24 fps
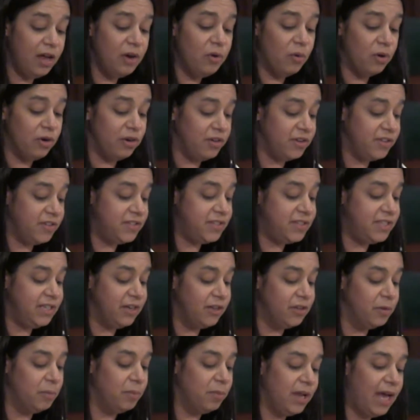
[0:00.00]
in order to
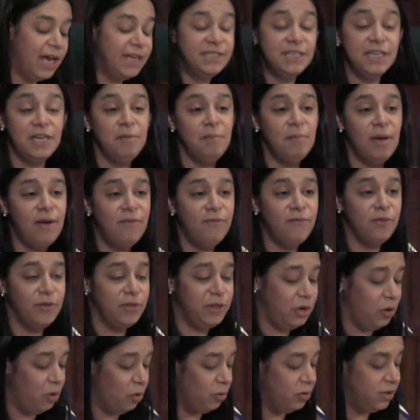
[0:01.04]
steal the blessing meant for
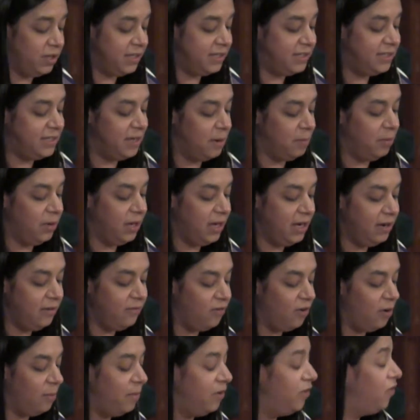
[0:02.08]
the oldest sibling
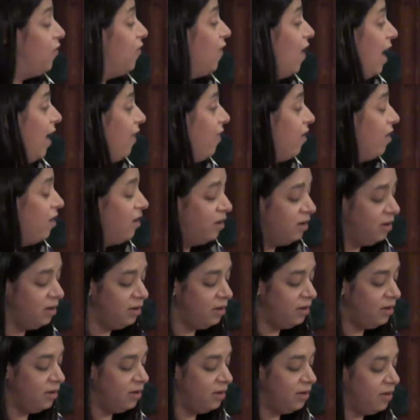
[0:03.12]
from his father.
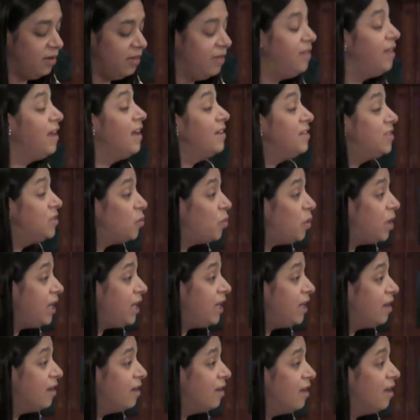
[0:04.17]
This
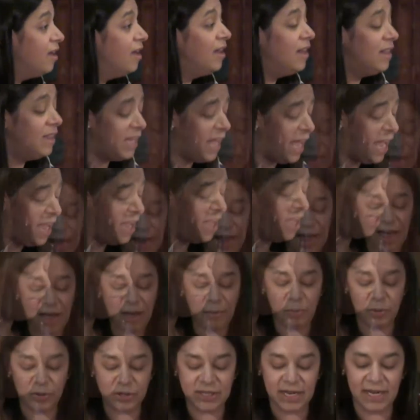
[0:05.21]
week,
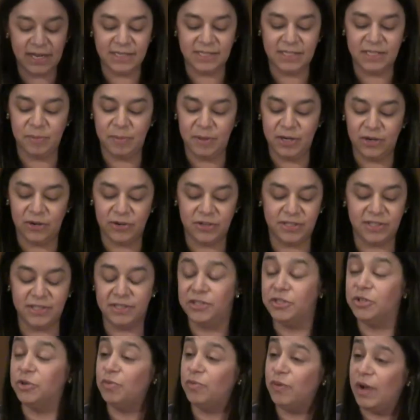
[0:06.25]
Leah pretends to be her
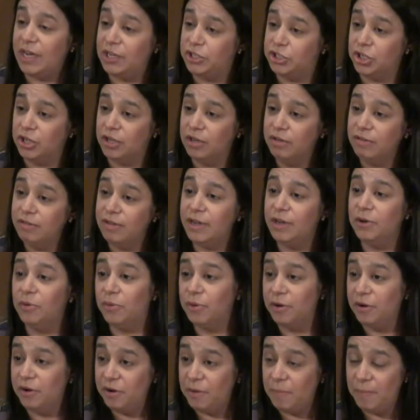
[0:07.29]
sister Rachel in
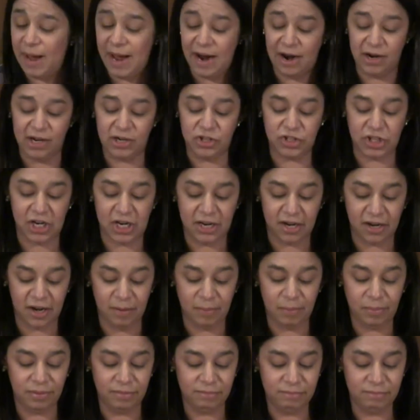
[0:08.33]
order to marry Jacob.